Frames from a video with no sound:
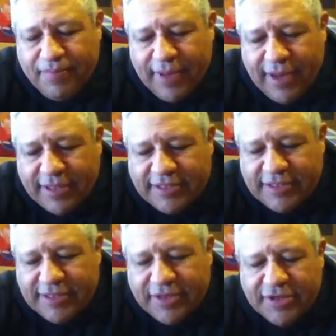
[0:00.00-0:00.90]
planets
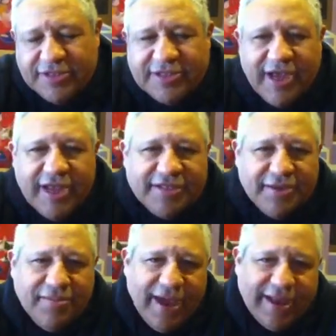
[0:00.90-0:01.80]
in good signs
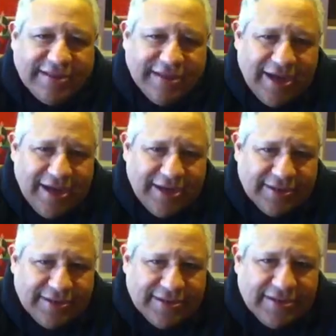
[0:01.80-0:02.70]
and bad
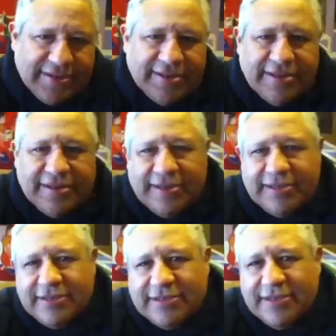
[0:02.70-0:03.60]
signs.
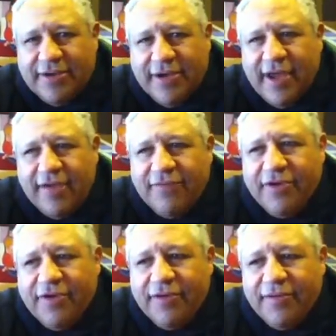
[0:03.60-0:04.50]
So you have
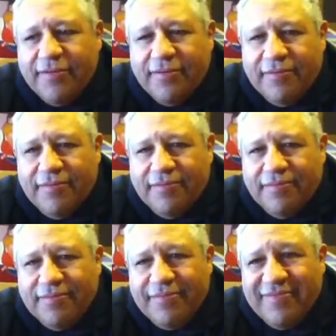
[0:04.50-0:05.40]
your
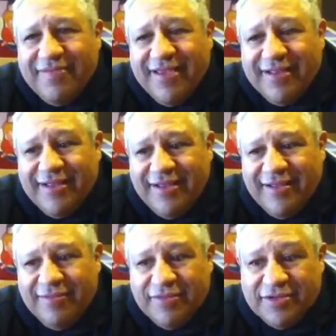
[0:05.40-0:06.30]

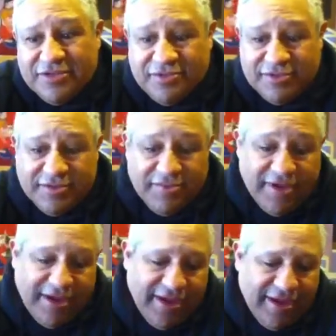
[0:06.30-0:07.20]
dignity, which is
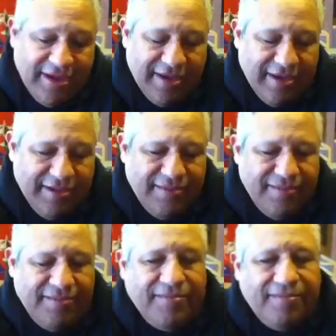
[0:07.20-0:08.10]
the
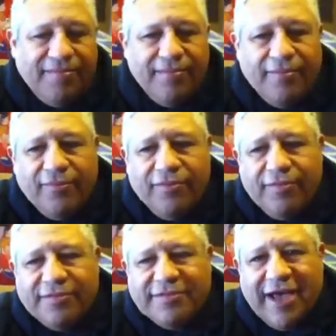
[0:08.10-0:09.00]

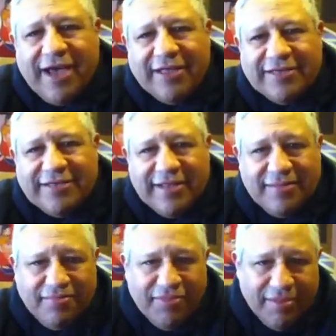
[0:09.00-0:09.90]
signs that
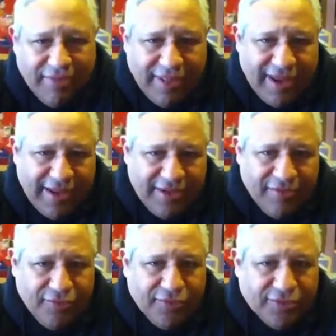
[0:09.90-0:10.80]
the planet
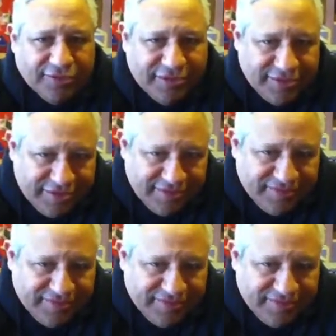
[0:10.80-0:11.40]
rules,